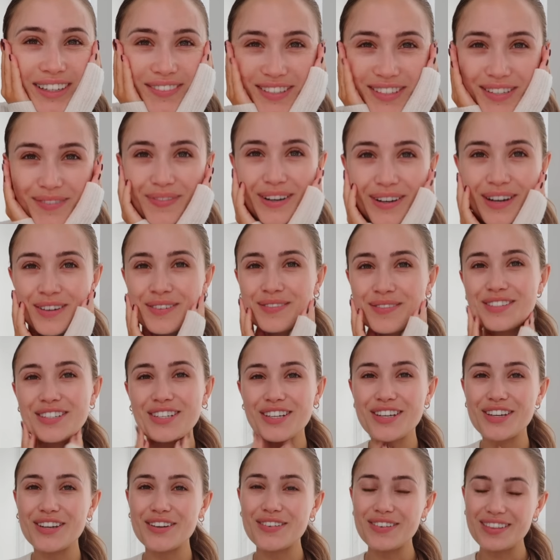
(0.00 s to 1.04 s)
Welcome
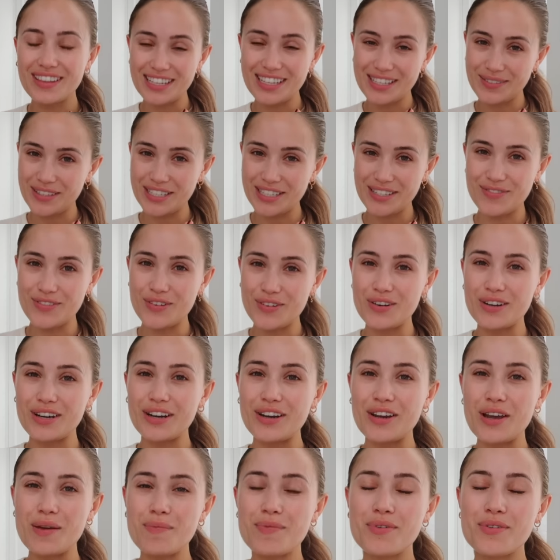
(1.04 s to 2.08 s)
to this week's vlog. I
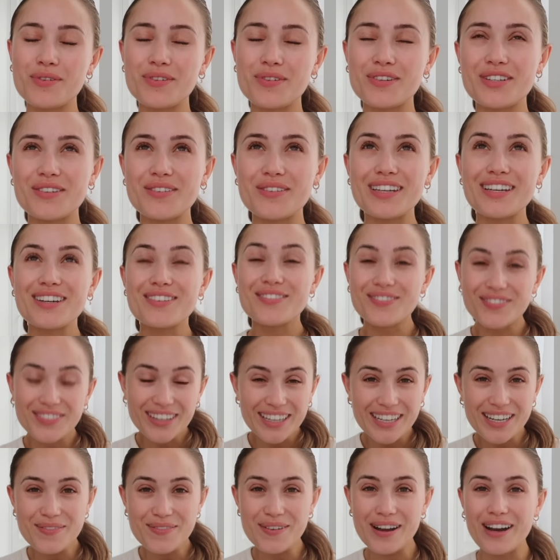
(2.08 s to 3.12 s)
hope you're all doing
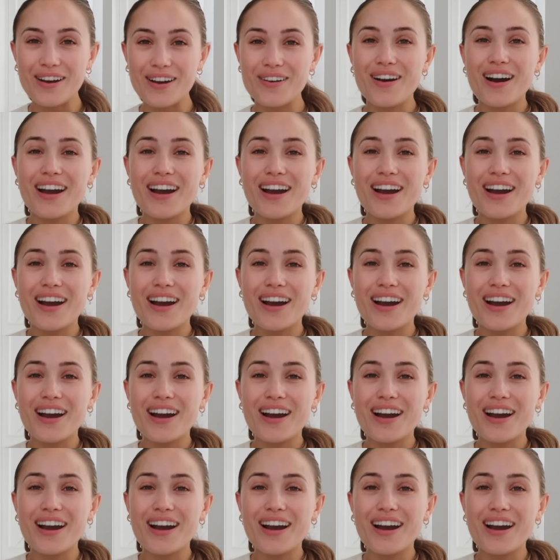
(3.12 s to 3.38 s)
really well.